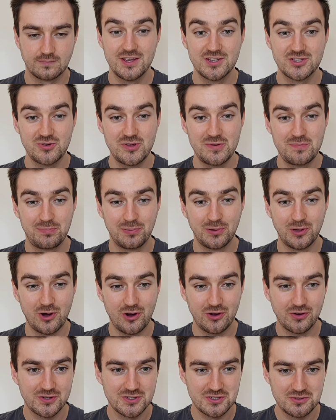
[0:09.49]
So he
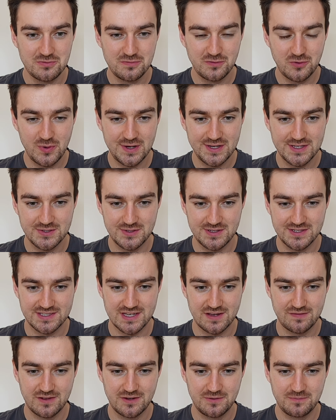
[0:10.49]
blocks with queen to
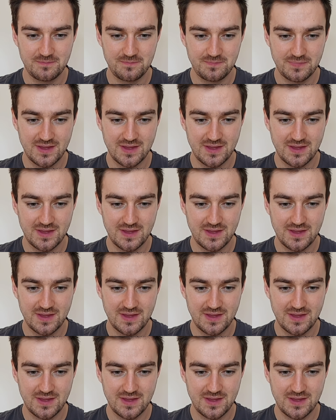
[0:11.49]
e7.